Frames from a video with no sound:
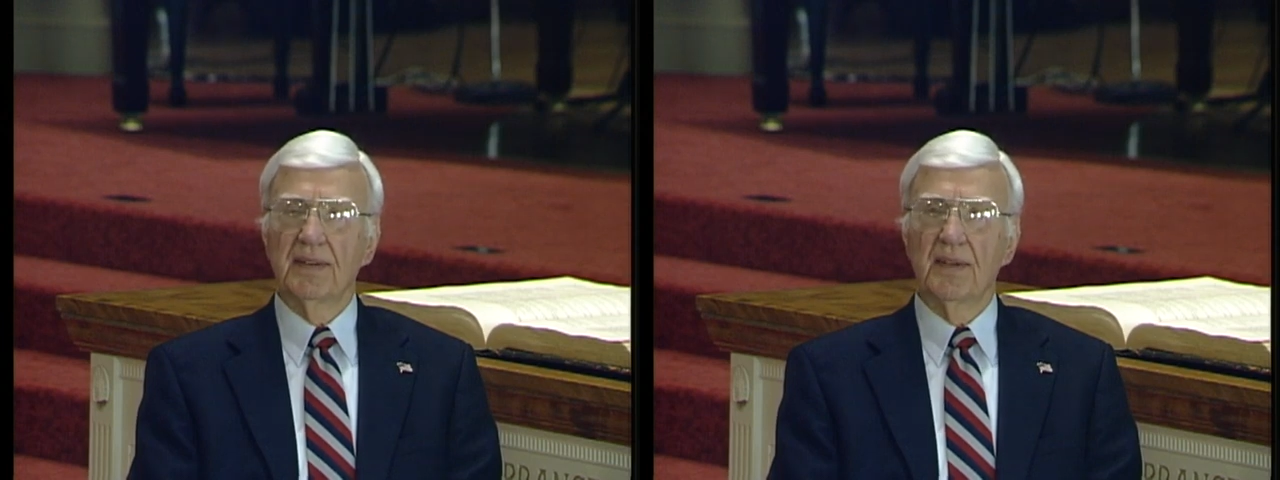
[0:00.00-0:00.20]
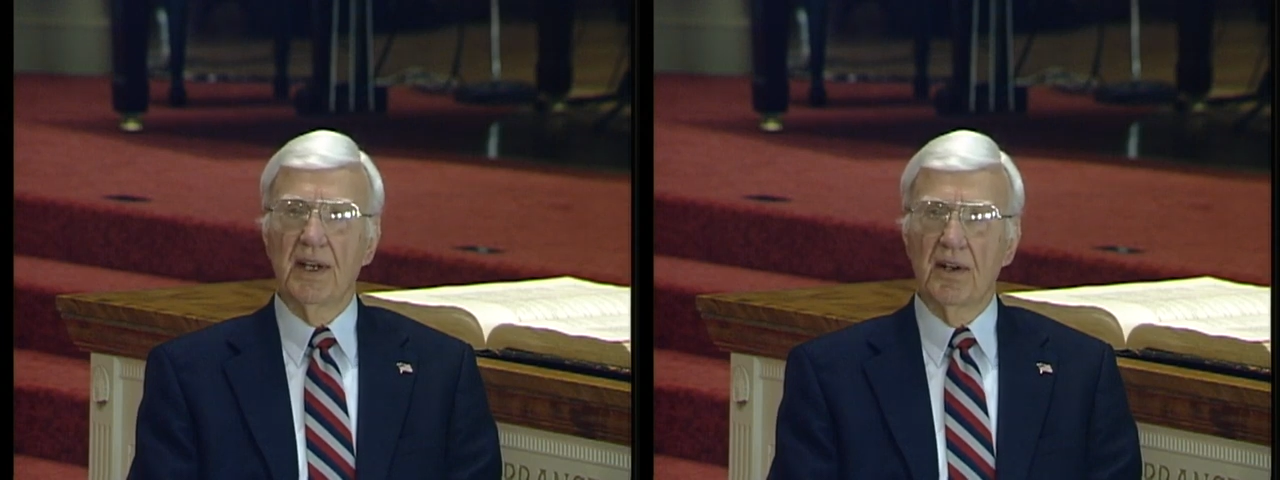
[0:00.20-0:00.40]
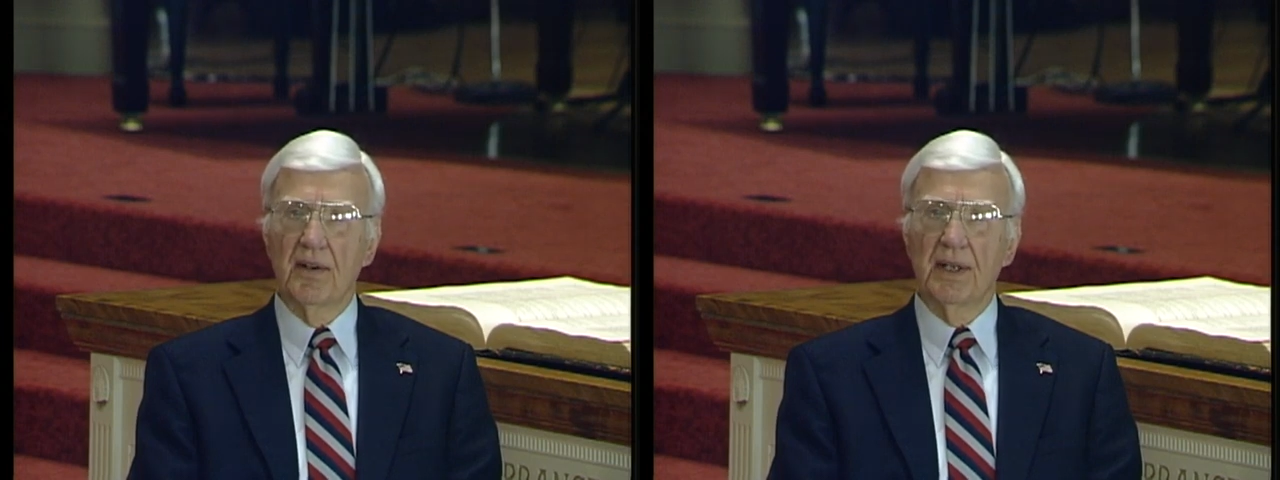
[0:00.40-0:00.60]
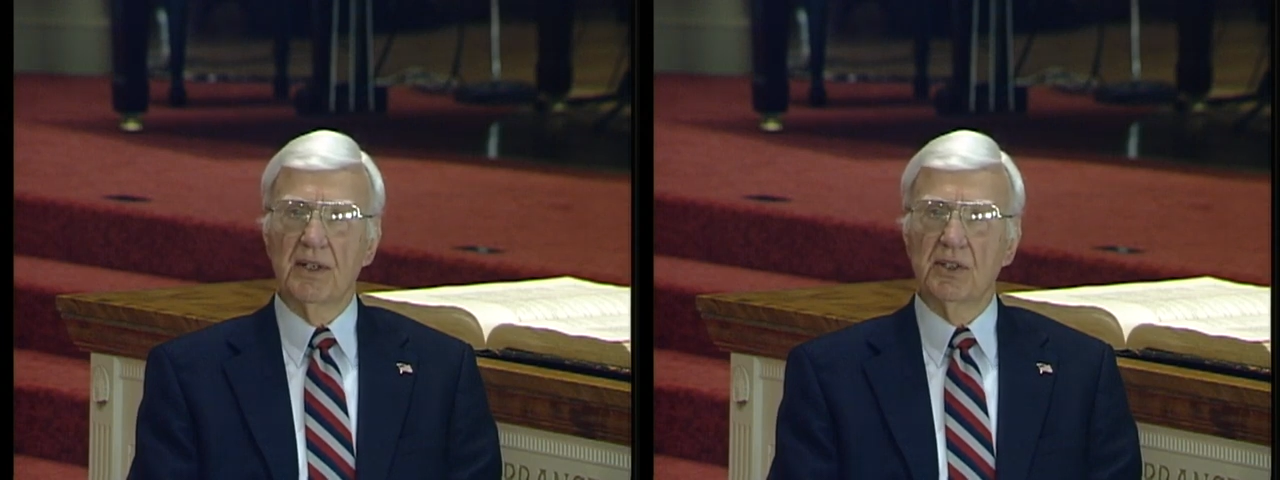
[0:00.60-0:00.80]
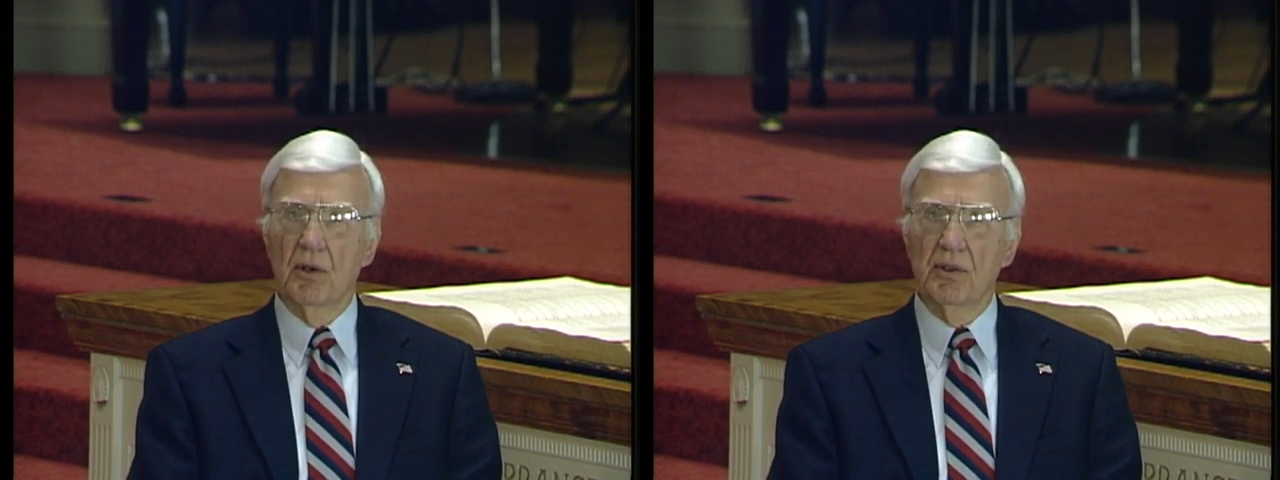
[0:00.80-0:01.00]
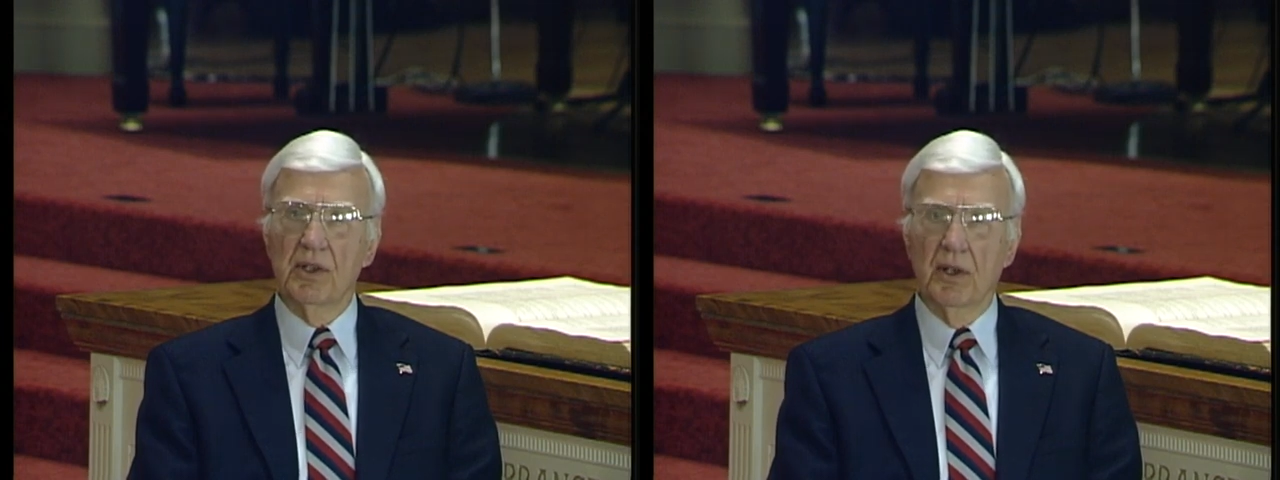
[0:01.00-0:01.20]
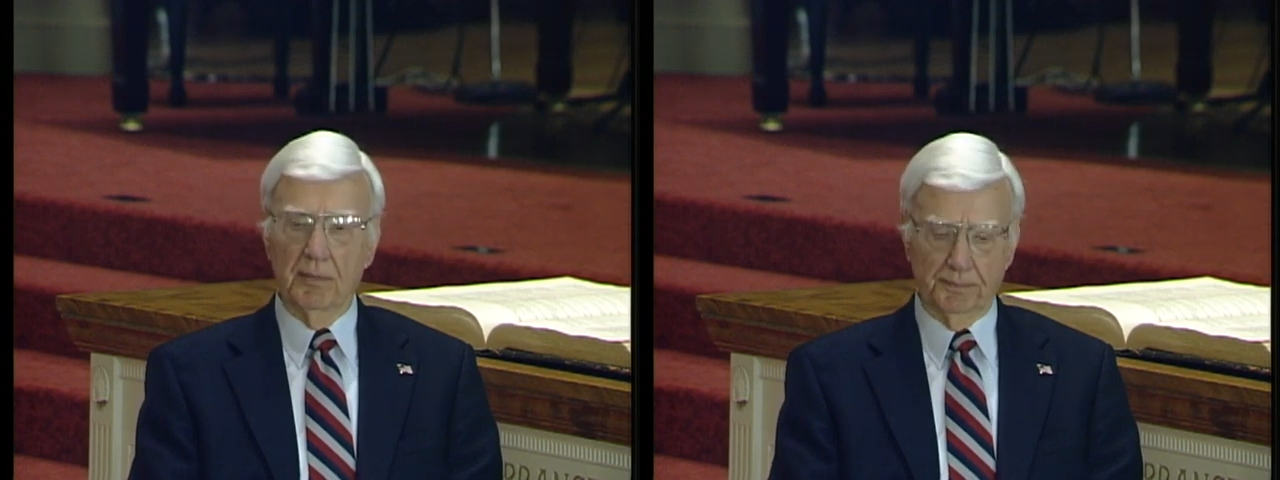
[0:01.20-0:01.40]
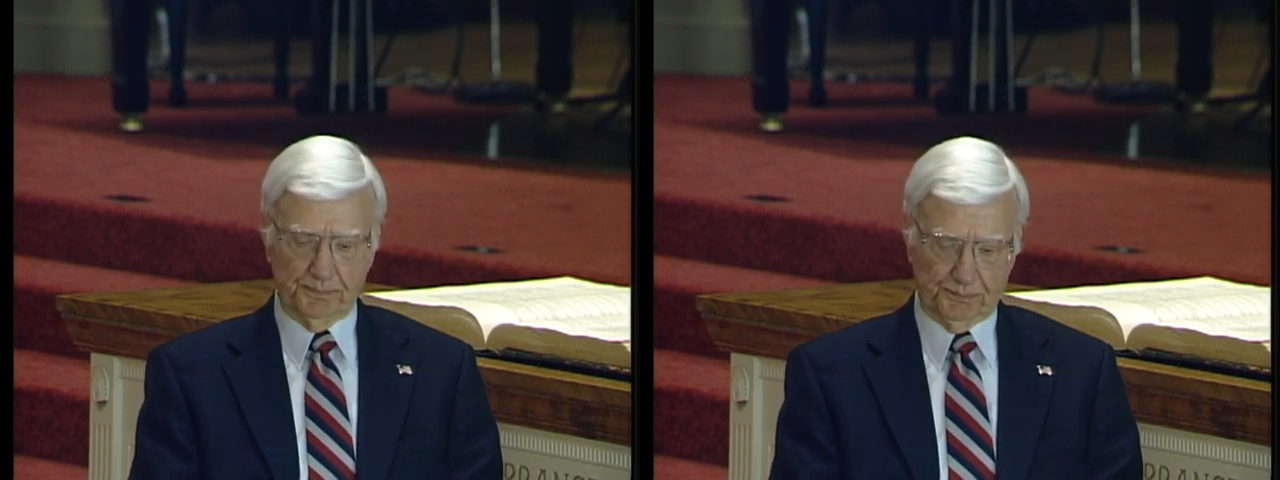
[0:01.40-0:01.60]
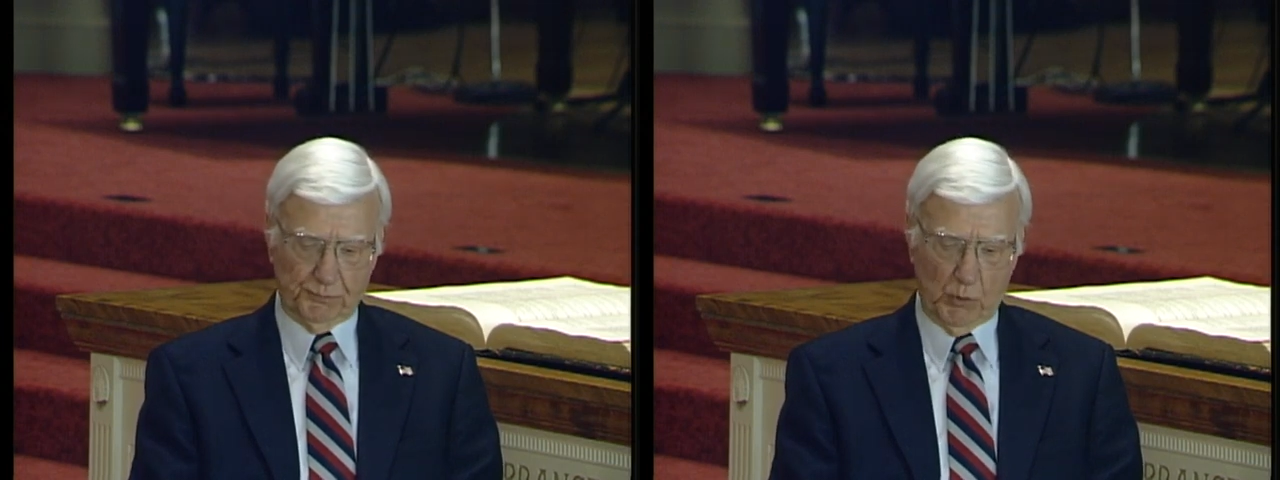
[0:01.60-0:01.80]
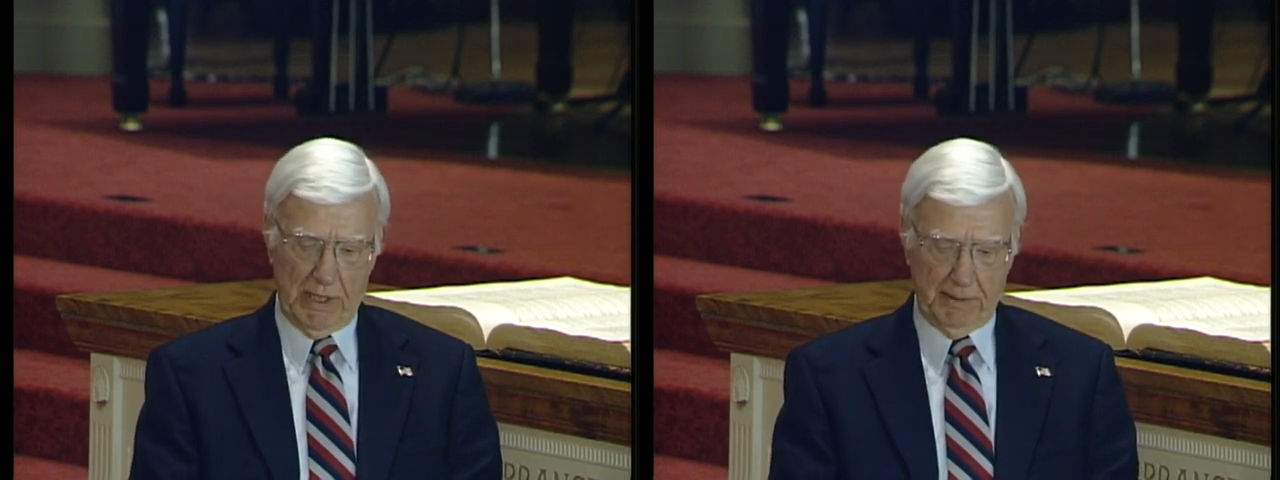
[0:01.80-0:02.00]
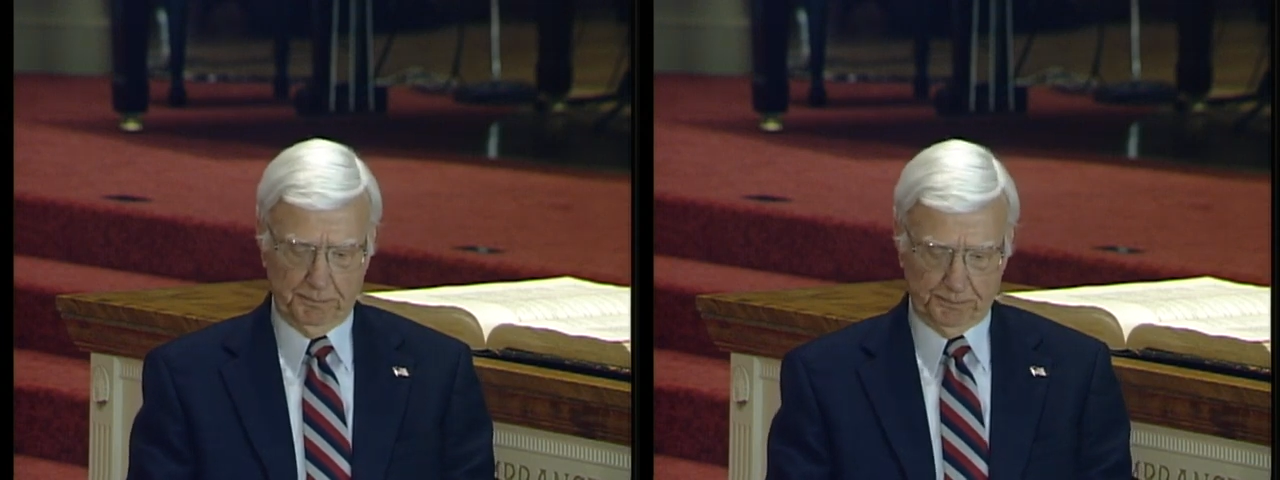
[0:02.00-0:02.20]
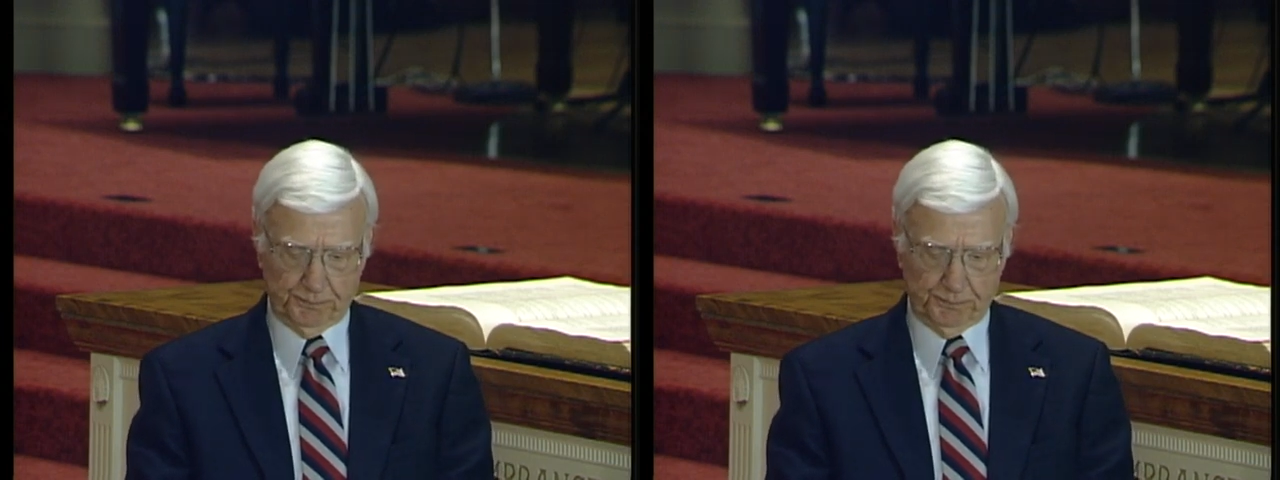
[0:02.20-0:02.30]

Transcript: there in Tokyo. Well,